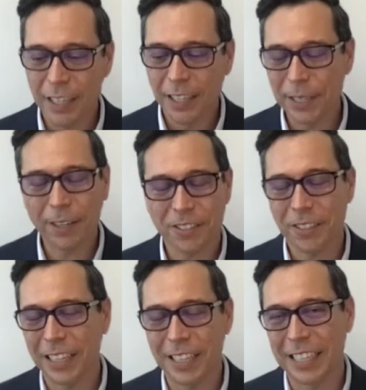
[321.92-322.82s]
Um, it also
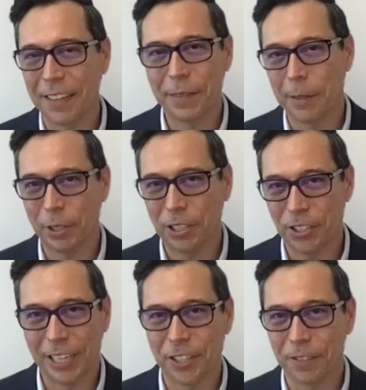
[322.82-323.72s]
kind of gave me an
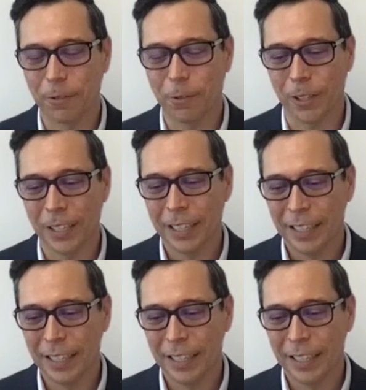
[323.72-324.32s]
appreciation for,